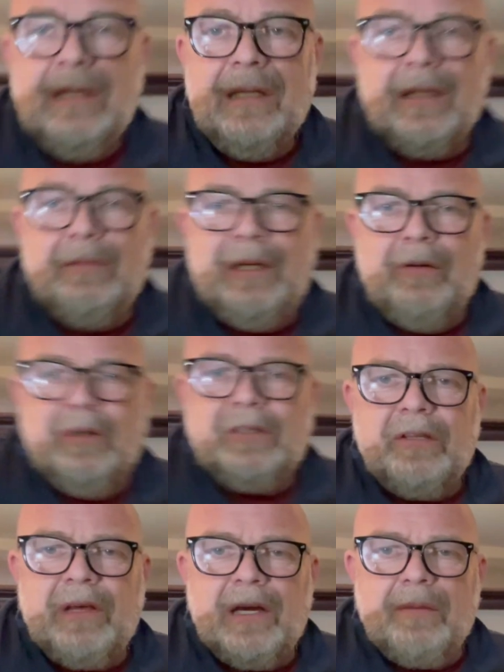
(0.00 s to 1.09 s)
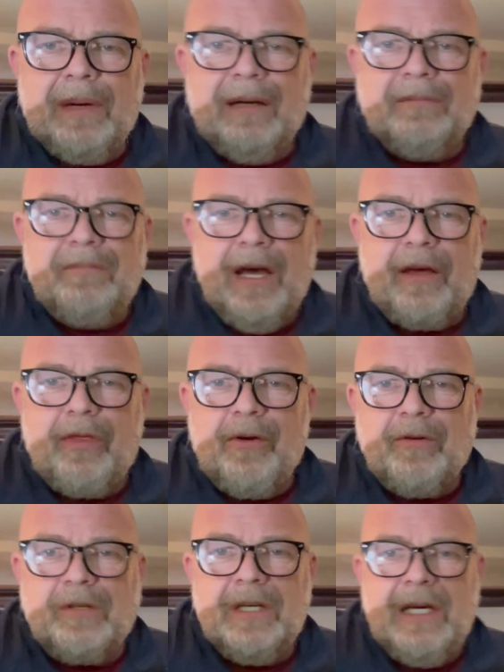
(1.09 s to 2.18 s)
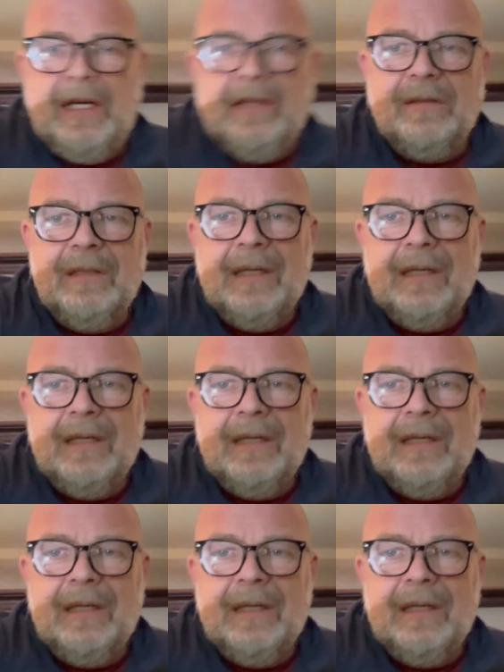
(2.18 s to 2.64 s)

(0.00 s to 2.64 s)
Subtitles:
Let me know what you think about Nick 13.